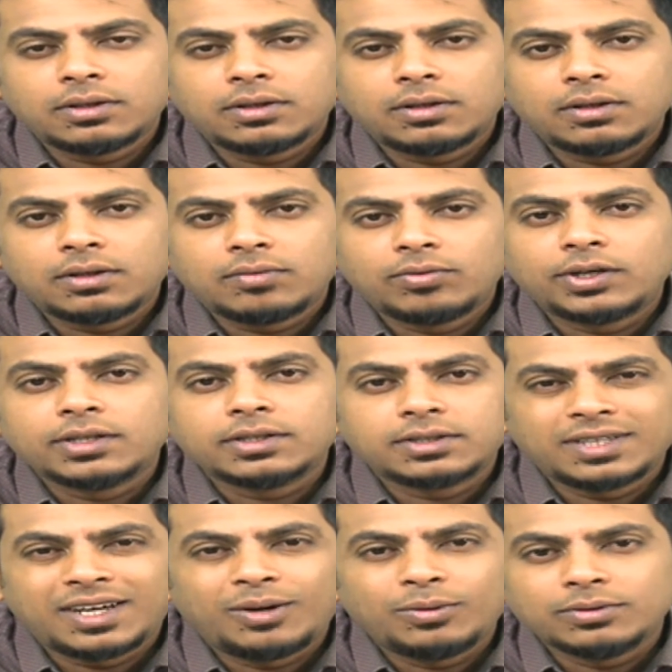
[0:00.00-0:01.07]
word
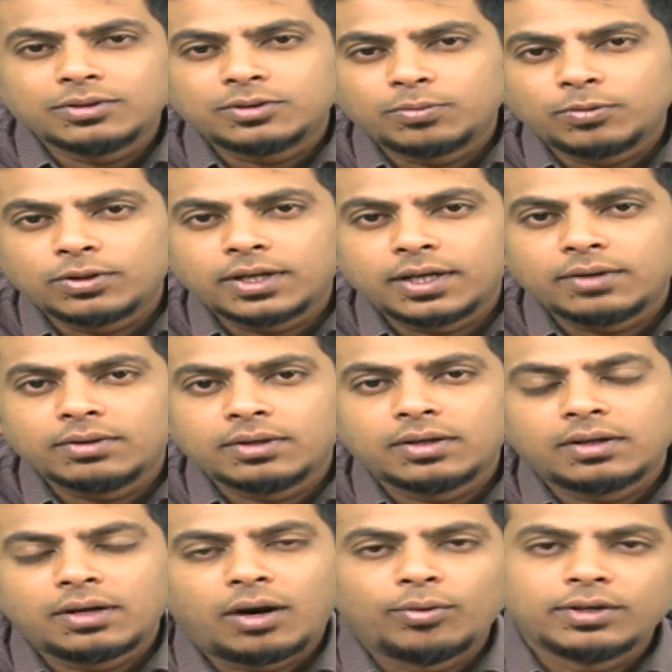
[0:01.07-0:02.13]
sounds more than
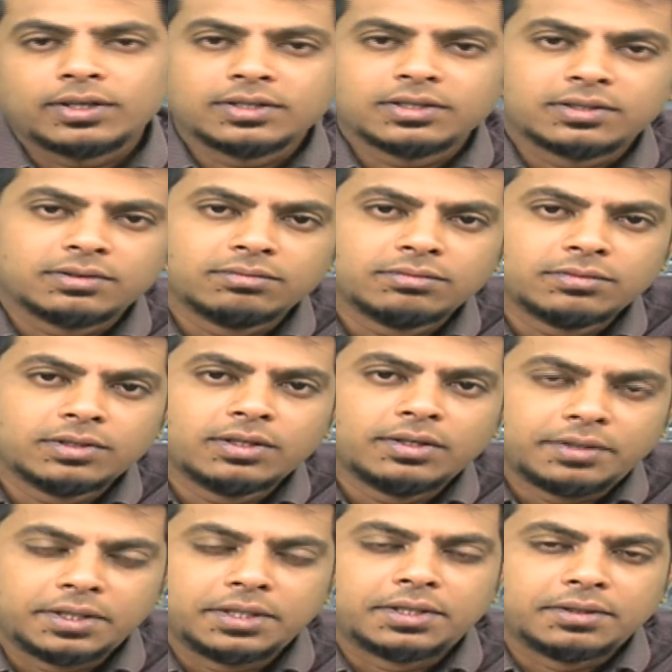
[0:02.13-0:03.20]
how it is
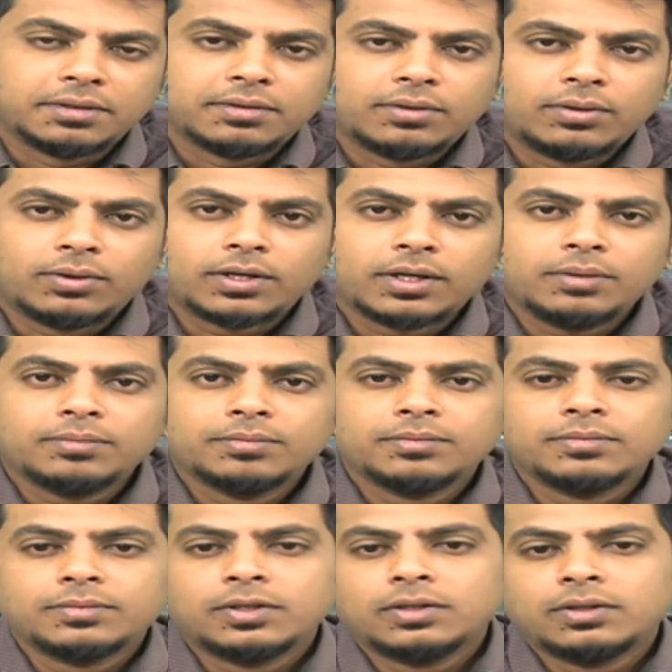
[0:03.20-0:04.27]
written. Okay,
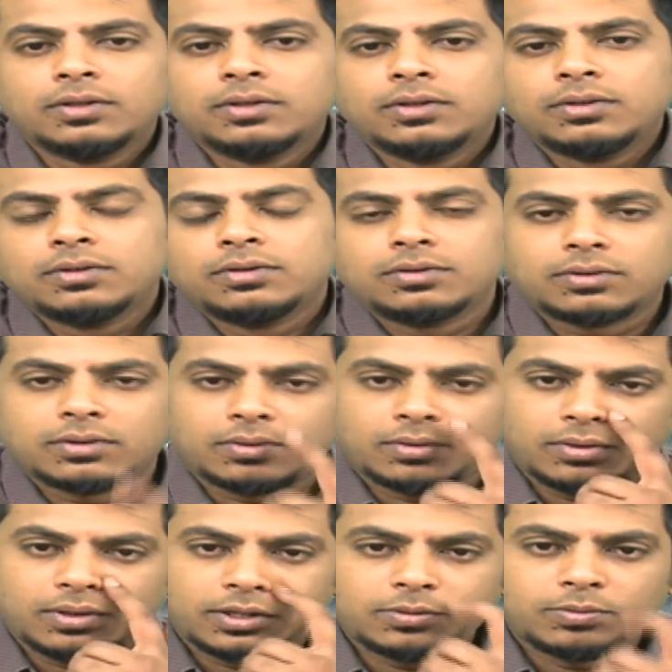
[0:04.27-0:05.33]
so
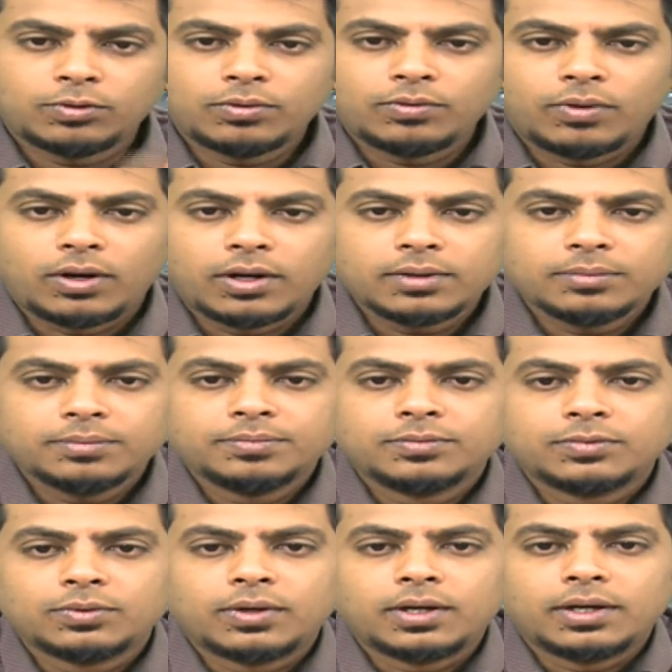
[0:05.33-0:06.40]
let's move on to
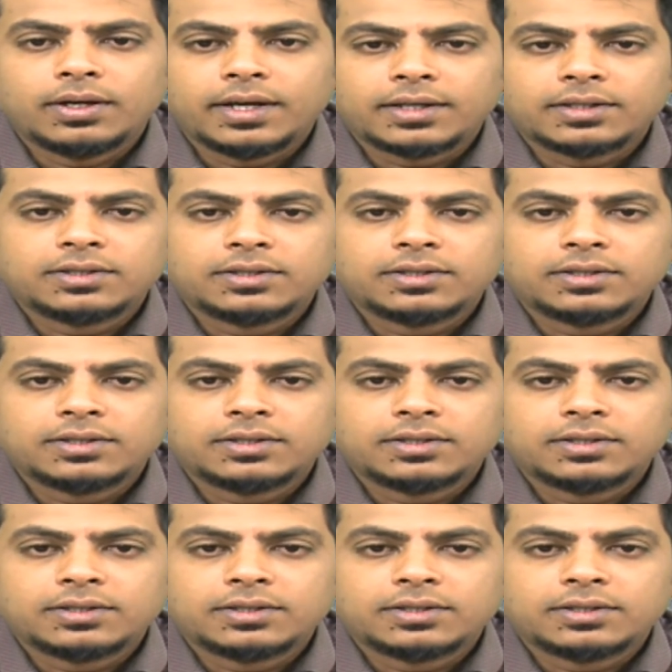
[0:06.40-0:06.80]
our next